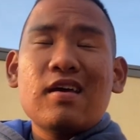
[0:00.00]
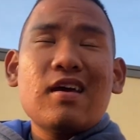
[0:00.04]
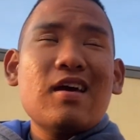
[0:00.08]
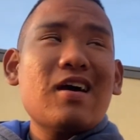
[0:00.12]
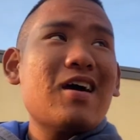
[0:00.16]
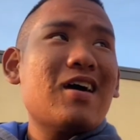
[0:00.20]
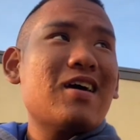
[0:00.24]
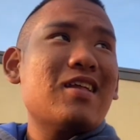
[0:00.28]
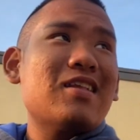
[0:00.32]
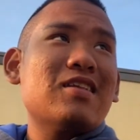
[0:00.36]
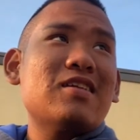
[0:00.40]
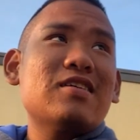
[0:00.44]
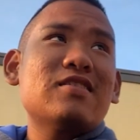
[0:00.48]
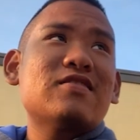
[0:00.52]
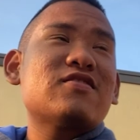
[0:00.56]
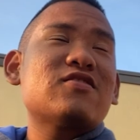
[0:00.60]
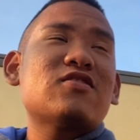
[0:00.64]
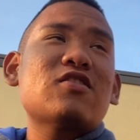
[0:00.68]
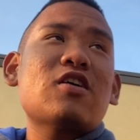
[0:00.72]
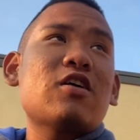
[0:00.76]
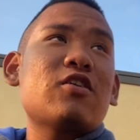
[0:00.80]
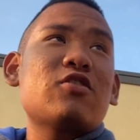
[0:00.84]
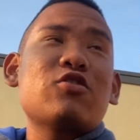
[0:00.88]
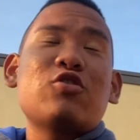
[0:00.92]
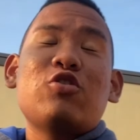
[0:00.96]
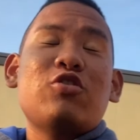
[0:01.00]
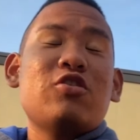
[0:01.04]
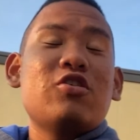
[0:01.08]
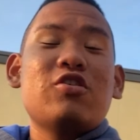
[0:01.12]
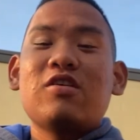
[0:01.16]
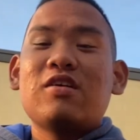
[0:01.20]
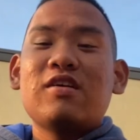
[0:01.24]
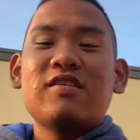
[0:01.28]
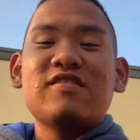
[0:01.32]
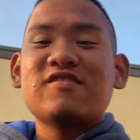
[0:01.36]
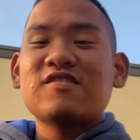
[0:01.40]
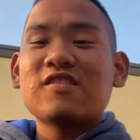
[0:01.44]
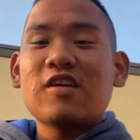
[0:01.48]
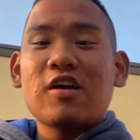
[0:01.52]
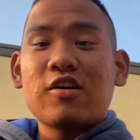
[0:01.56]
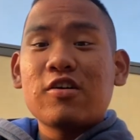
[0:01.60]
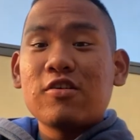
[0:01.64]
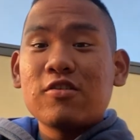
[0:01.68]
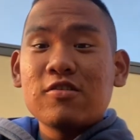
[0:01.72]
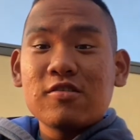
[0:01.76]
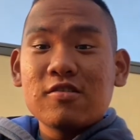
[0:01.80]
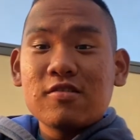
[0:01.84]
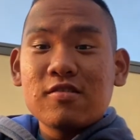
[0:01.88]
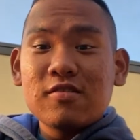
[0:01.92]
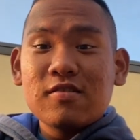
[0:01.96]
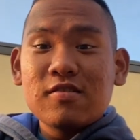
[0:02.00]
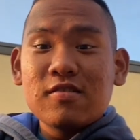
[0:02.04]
and it's not good.